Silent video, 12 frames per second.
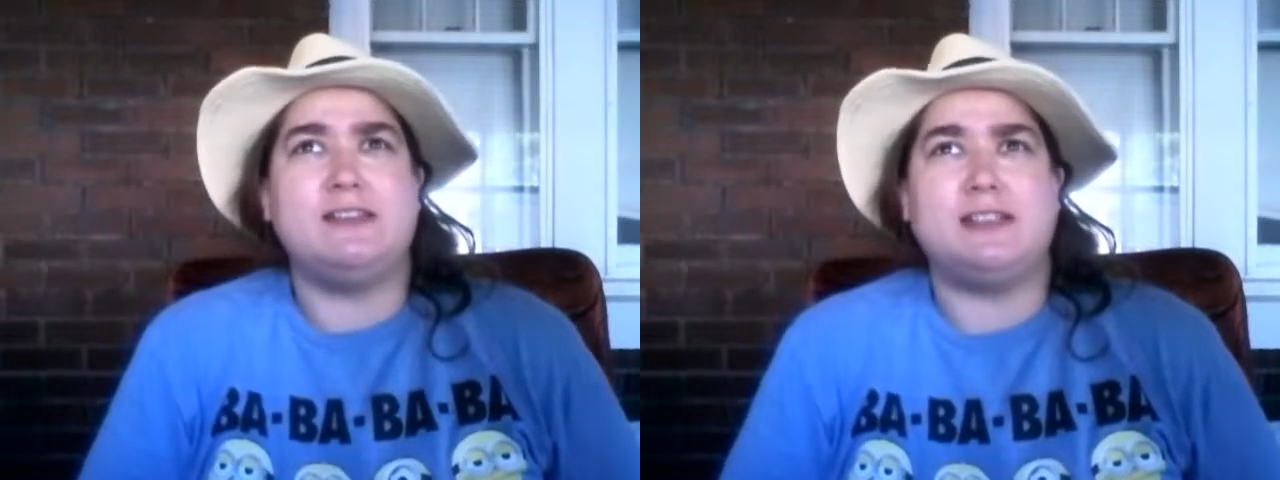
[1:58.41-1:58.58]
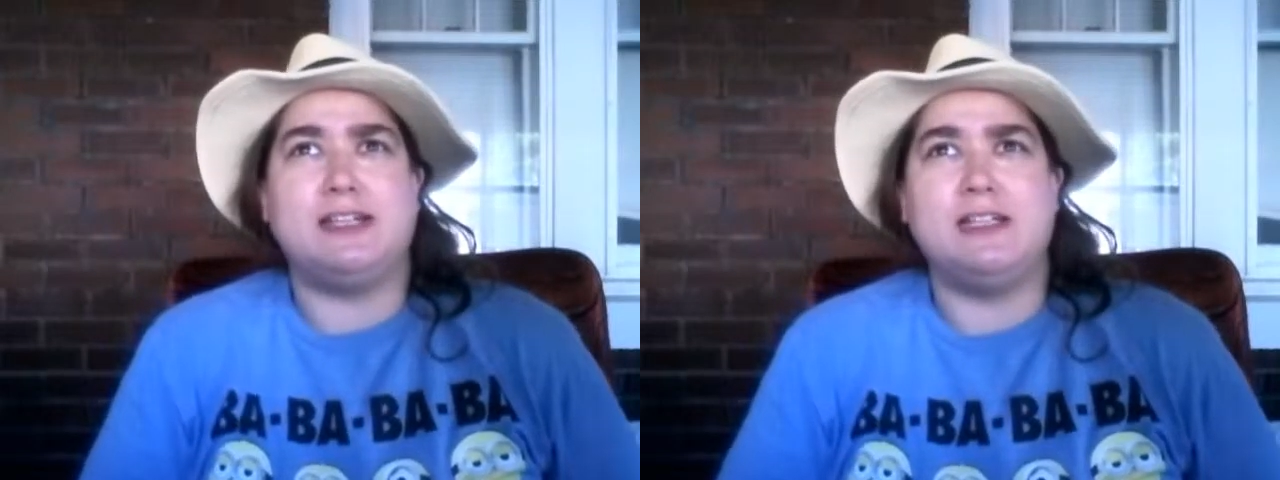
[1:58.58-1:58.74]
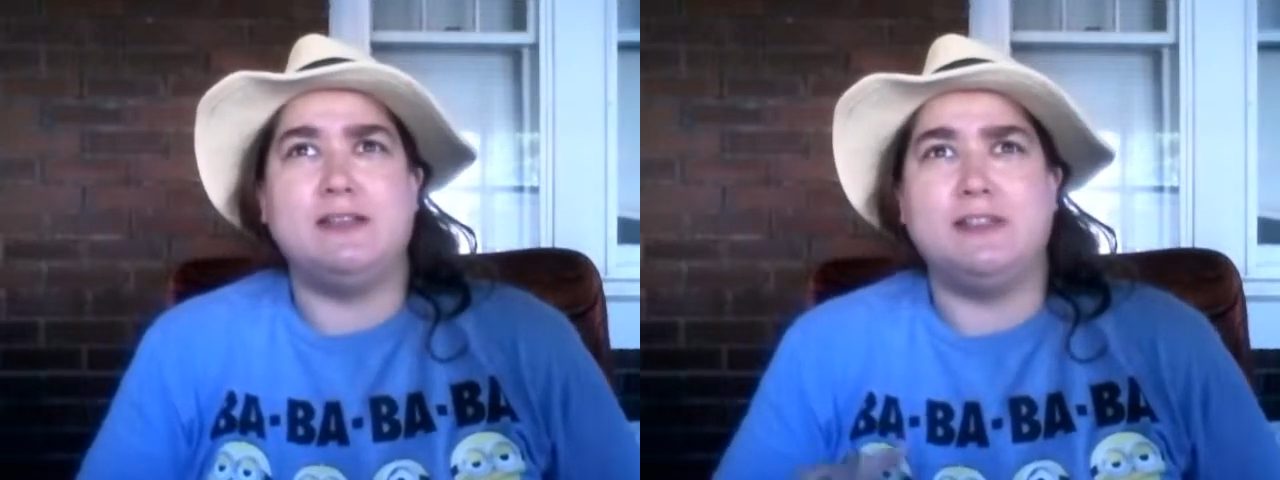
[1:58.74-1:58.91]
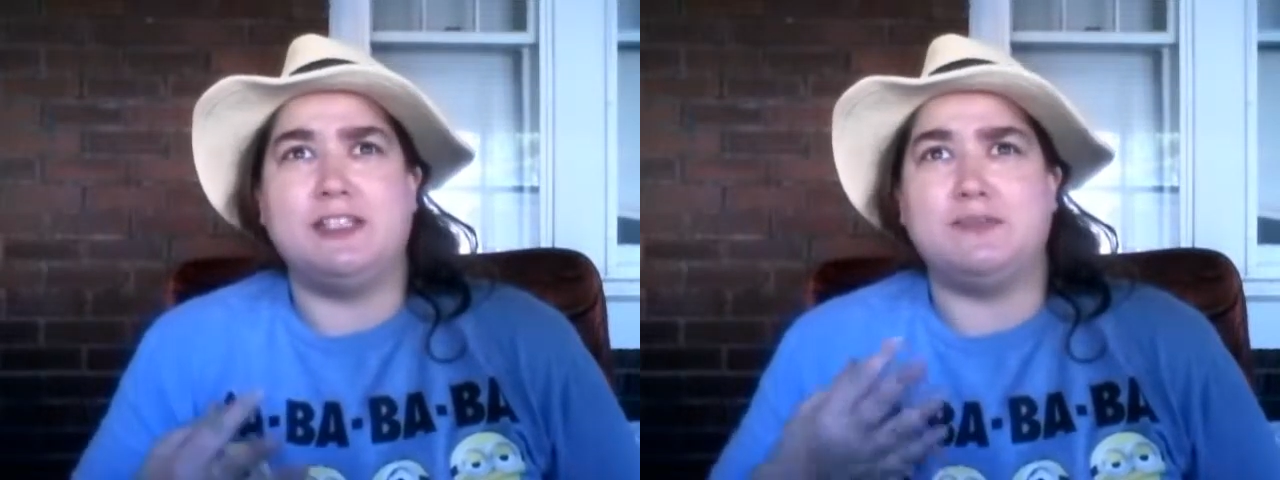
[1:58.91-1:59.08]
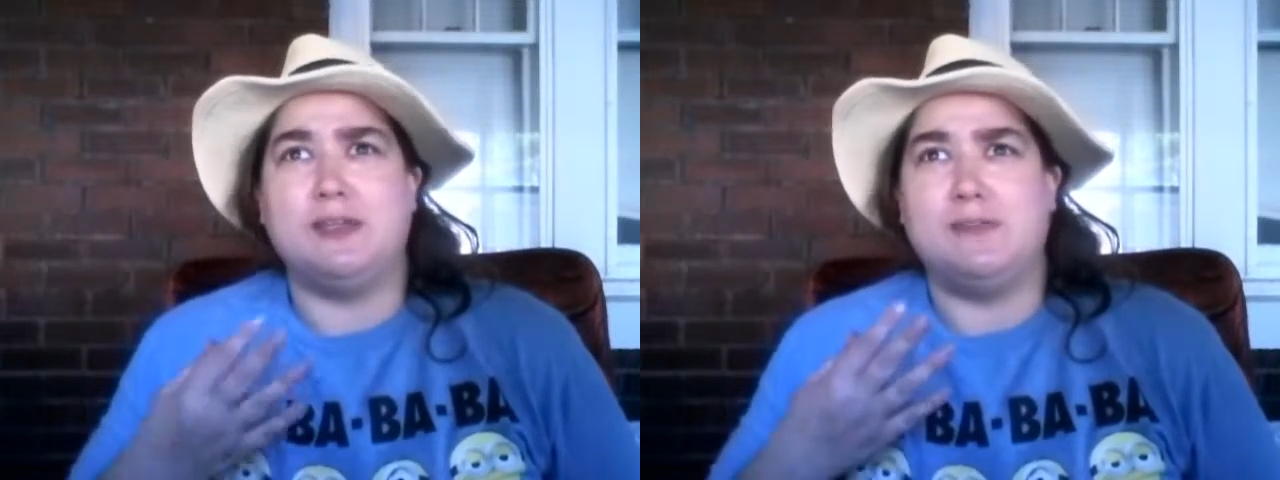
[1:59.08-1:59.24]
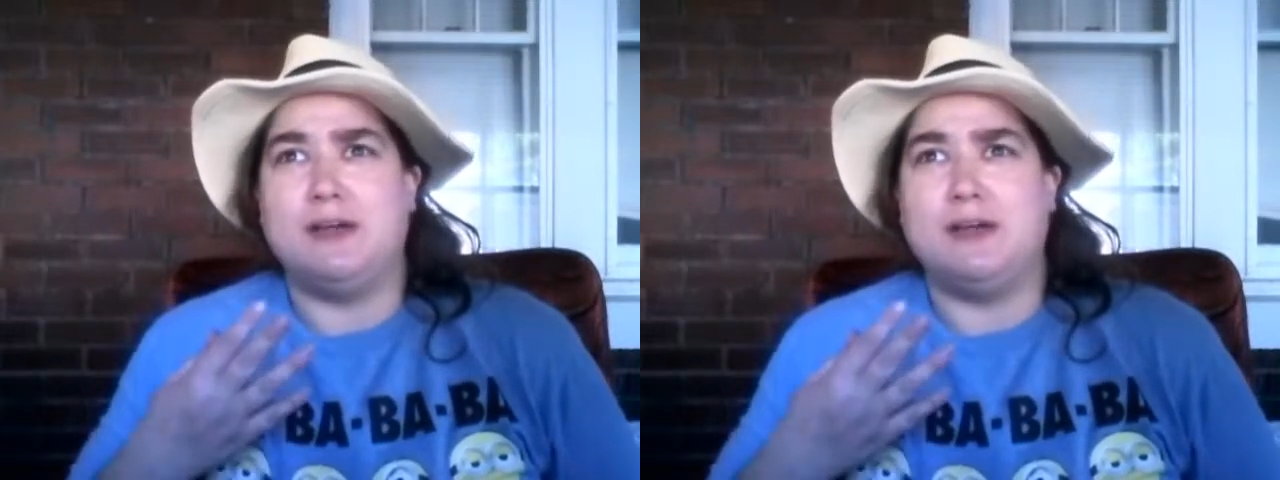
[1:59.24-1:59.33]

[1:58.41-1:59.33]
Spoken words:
and it kind of makes my